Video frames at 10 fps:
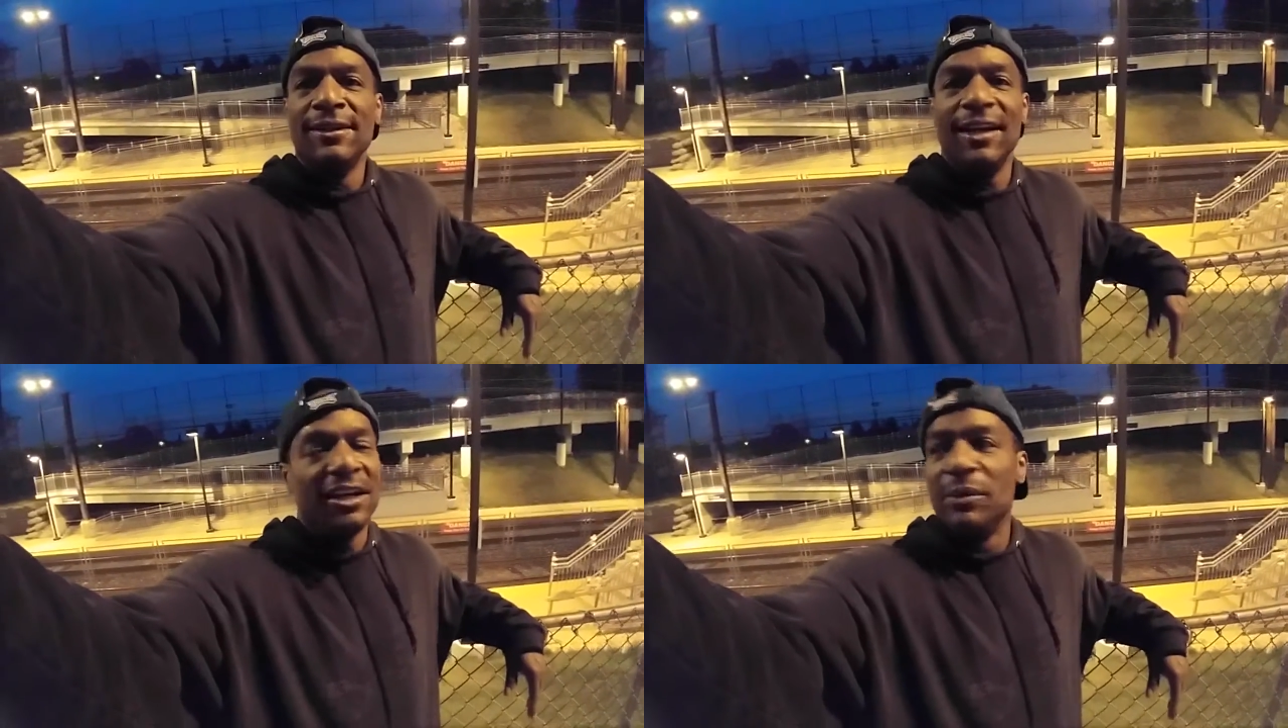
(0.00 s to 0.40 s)

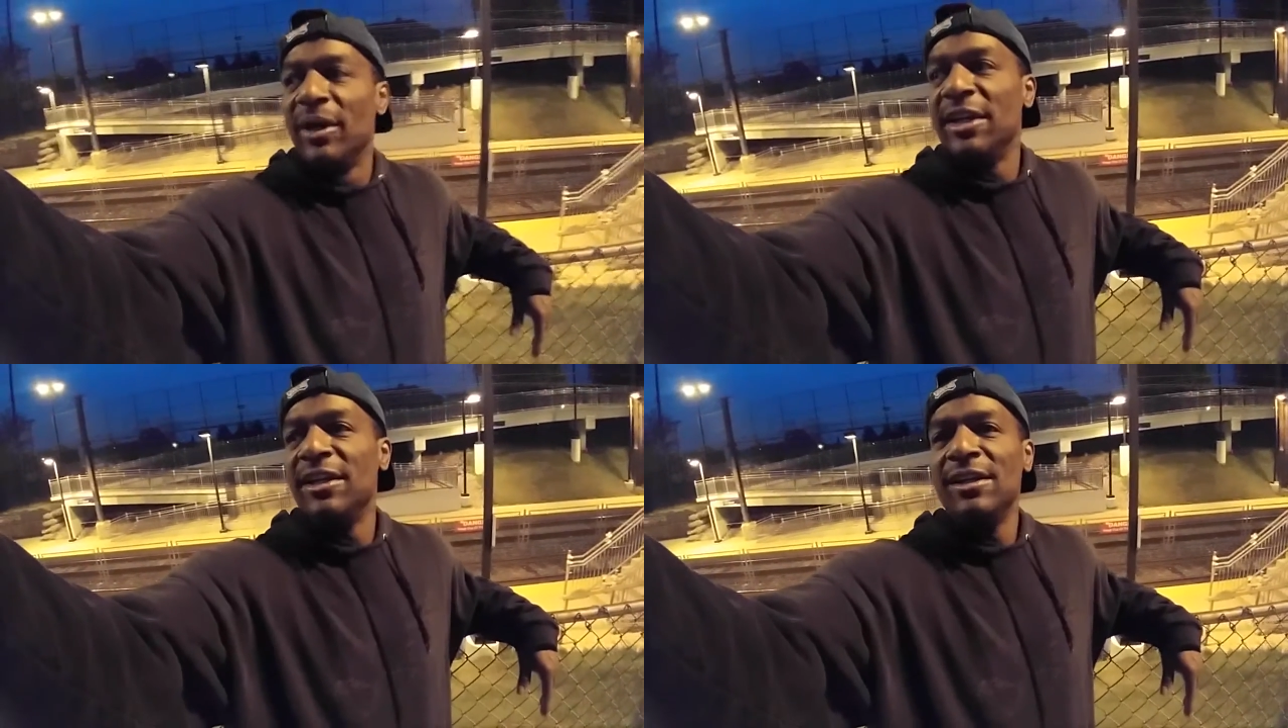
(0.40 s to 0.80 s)

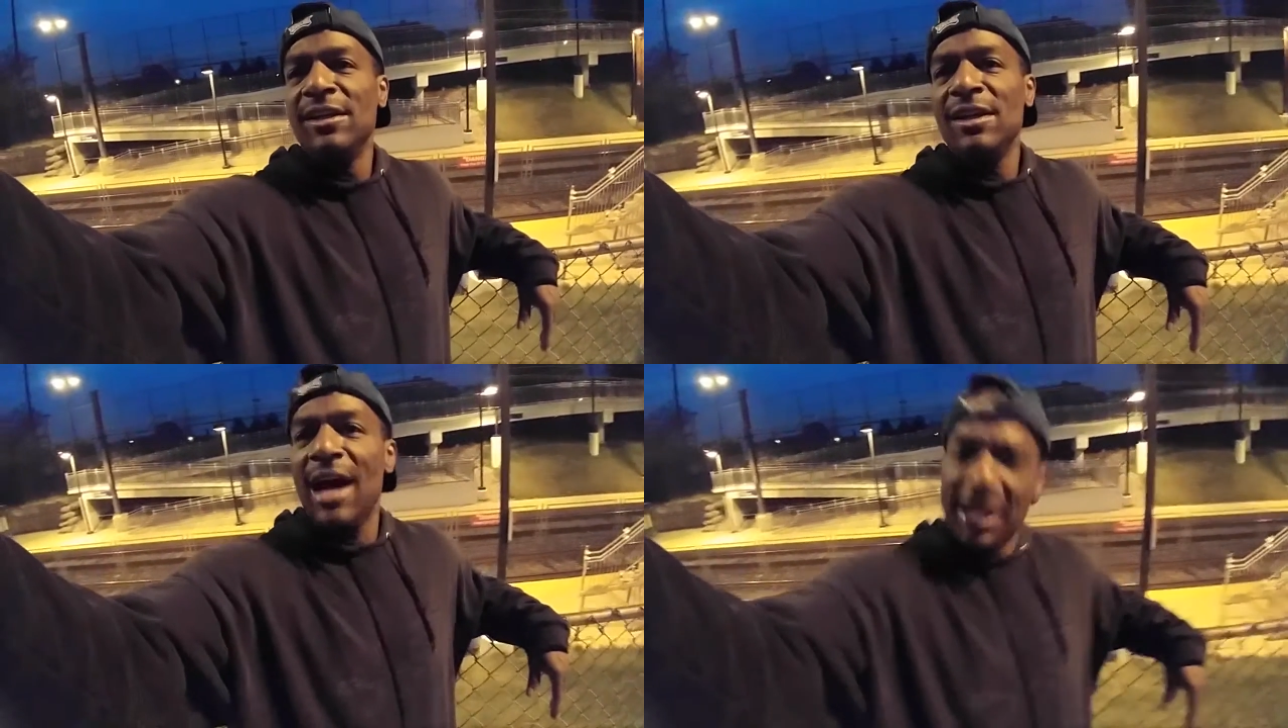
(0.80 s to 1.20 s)
Anyway,
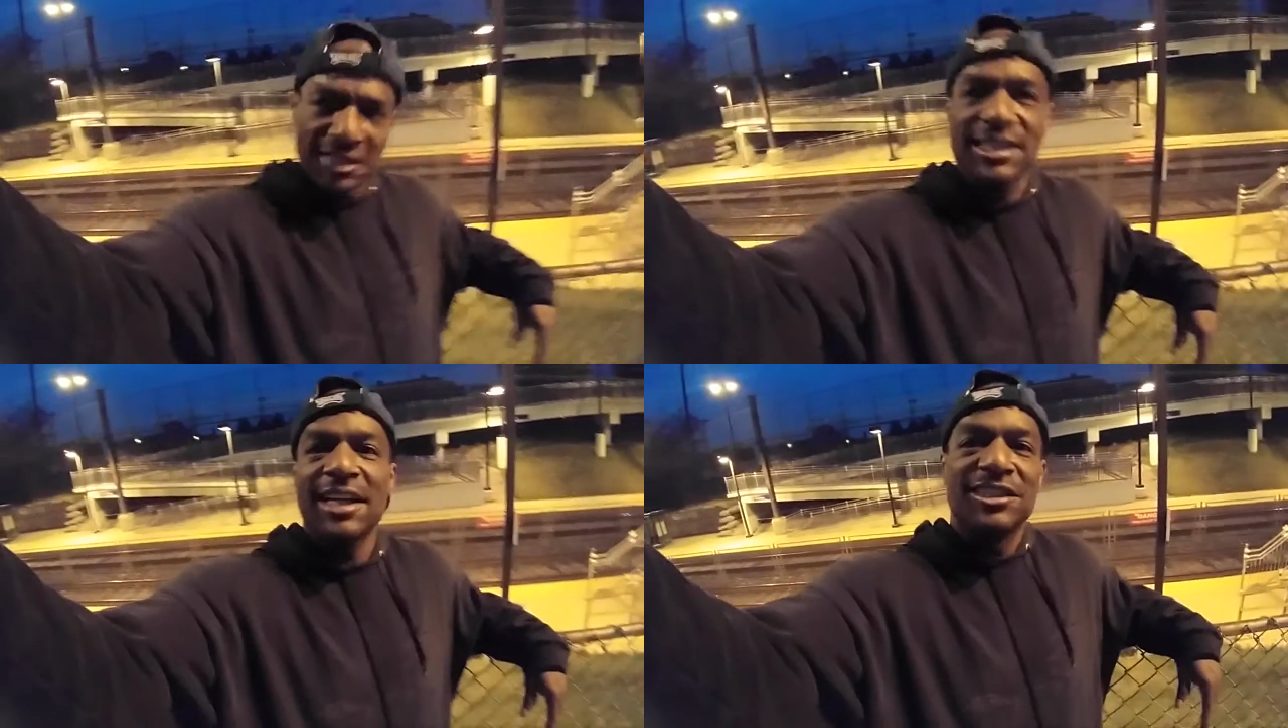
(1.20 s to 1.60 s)
I
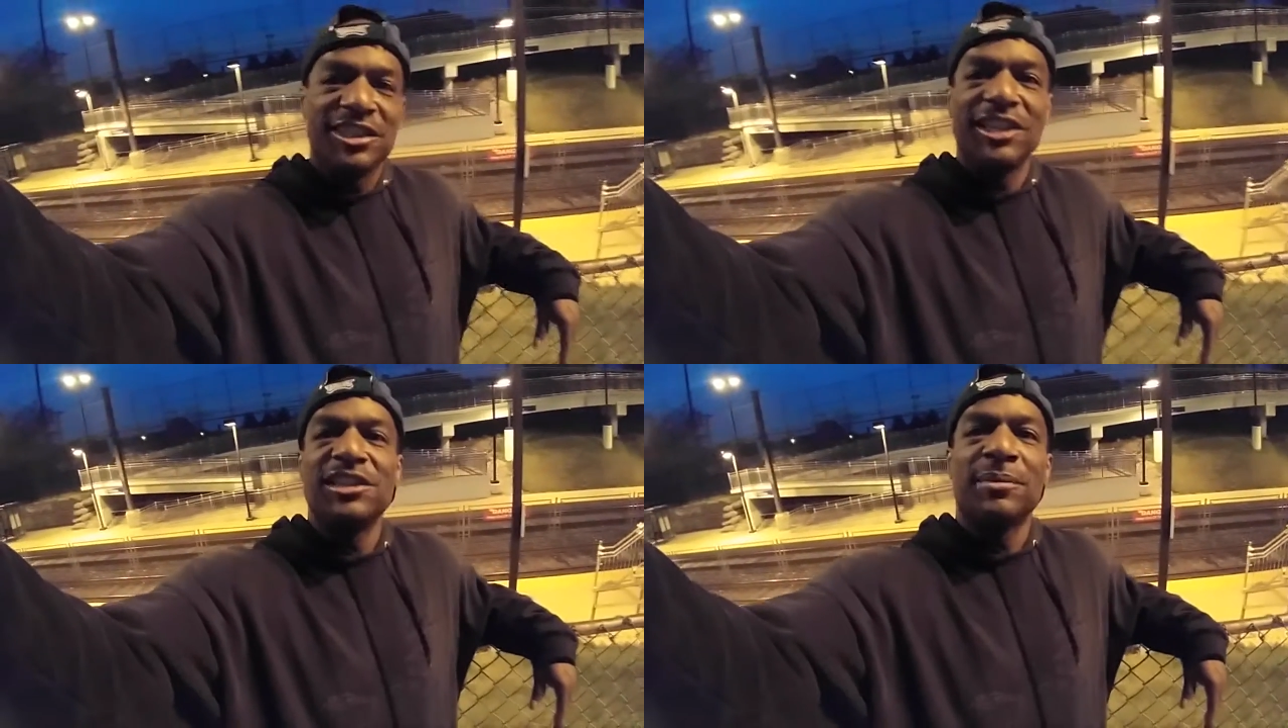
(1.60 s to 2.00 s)
decided to
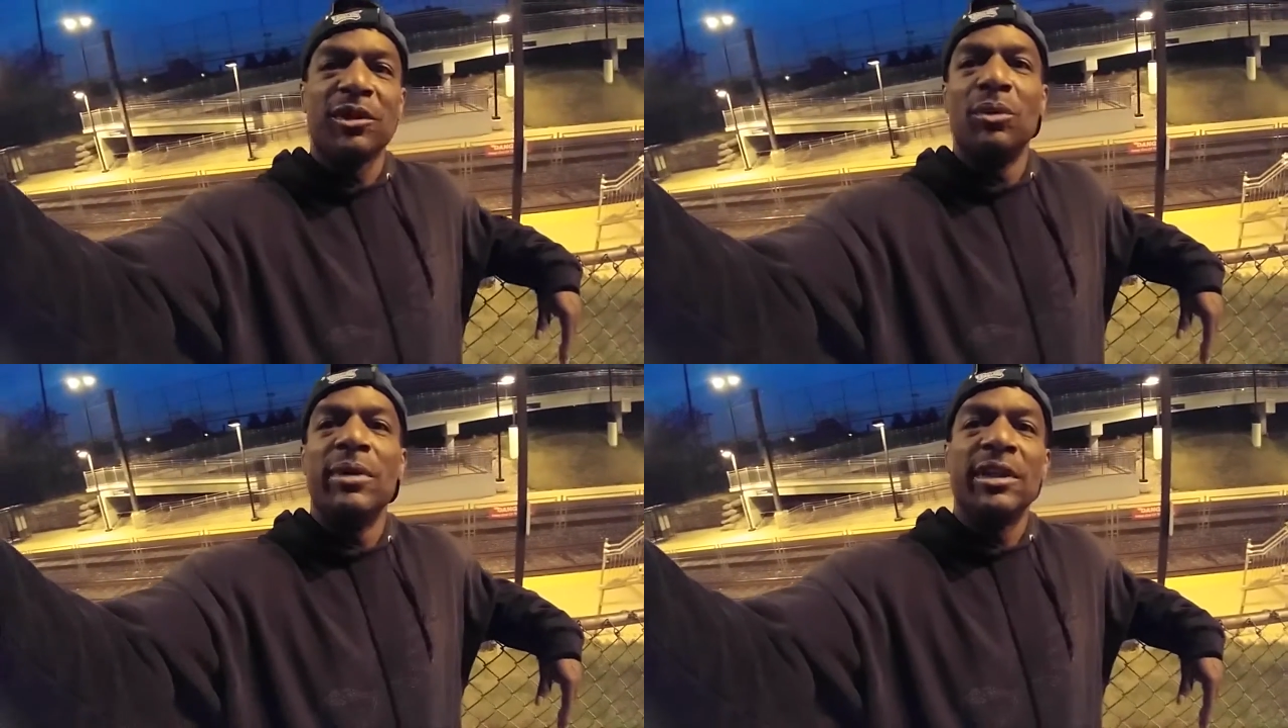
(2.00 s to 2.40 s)
change up a
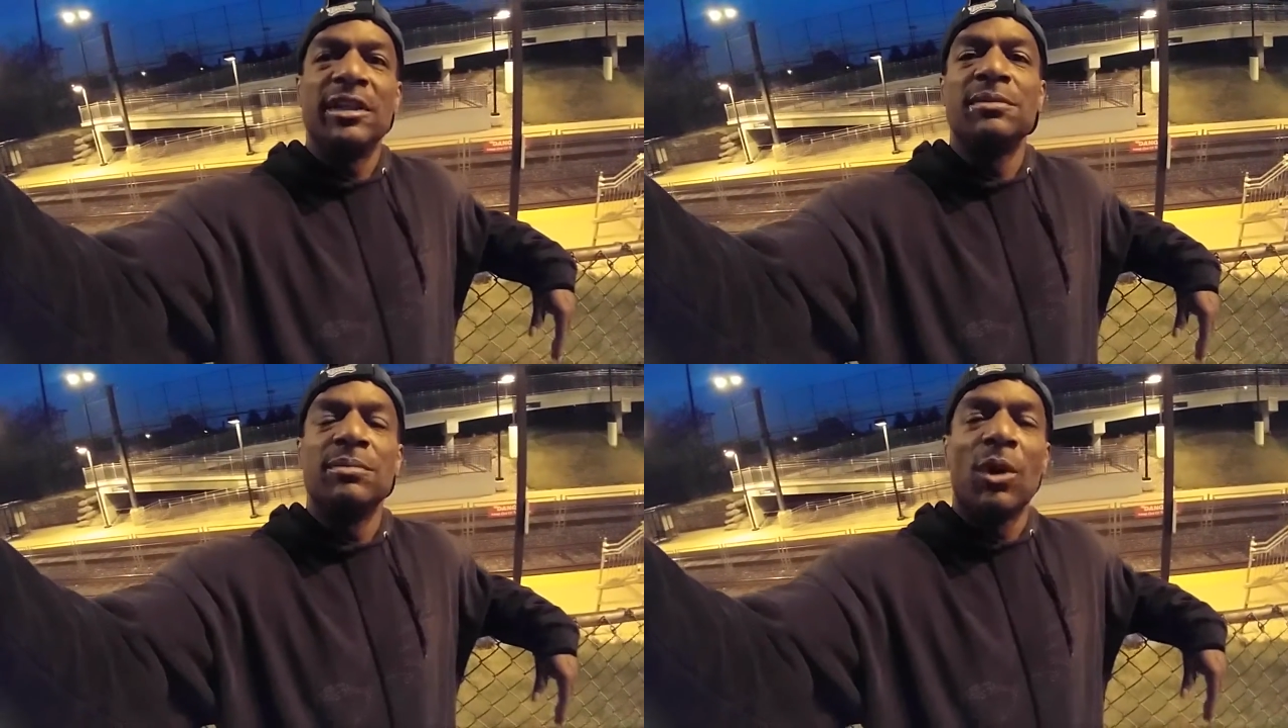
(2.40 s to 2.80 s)
little bit
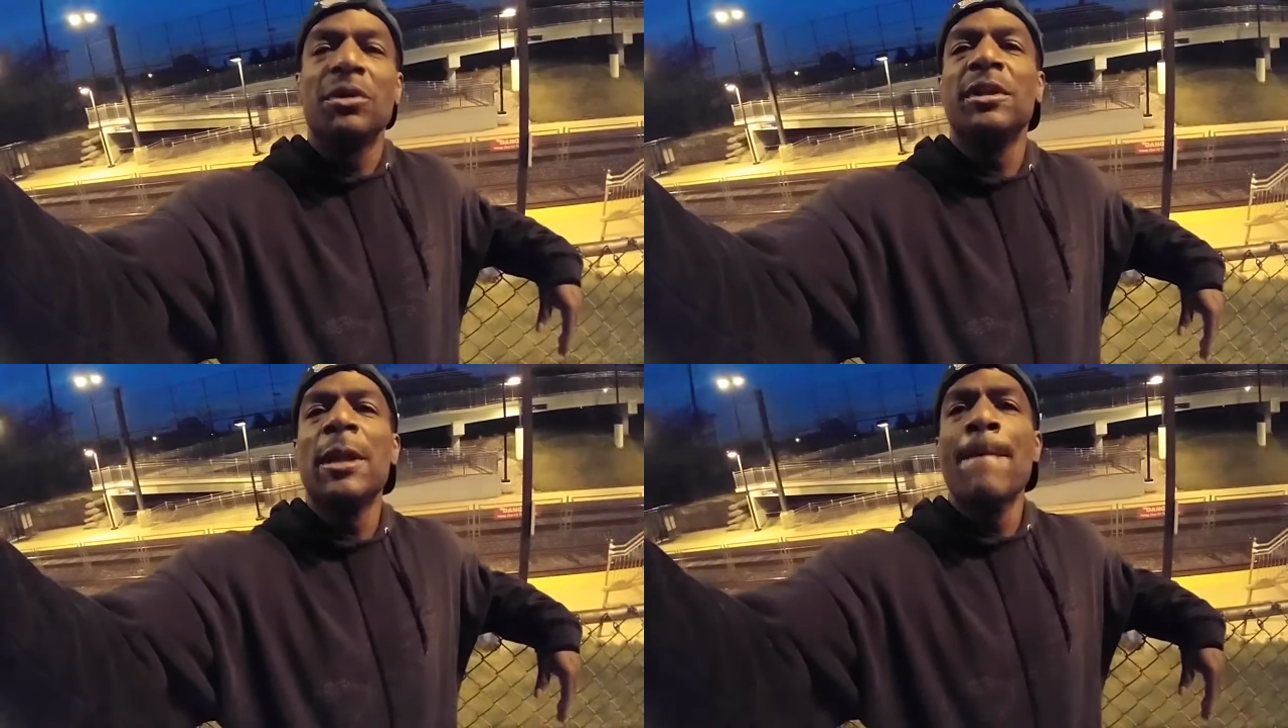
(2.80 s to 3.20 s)
this
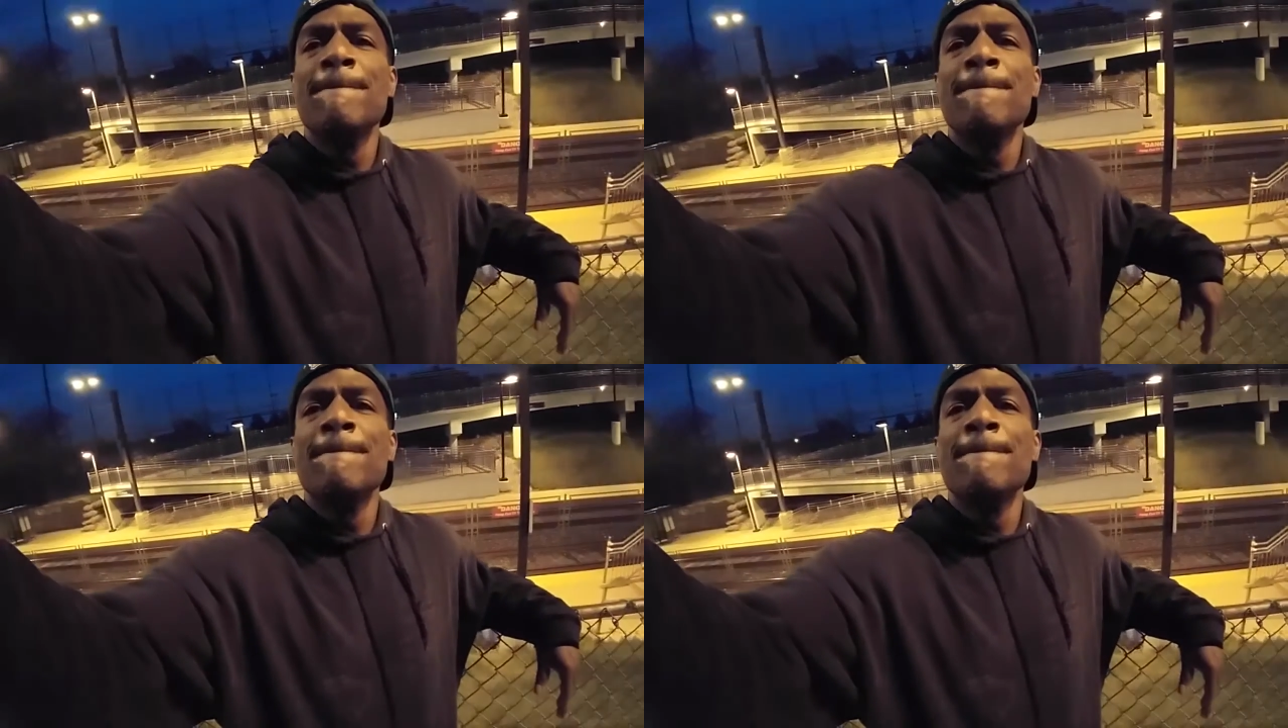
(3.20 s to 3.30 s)
morning.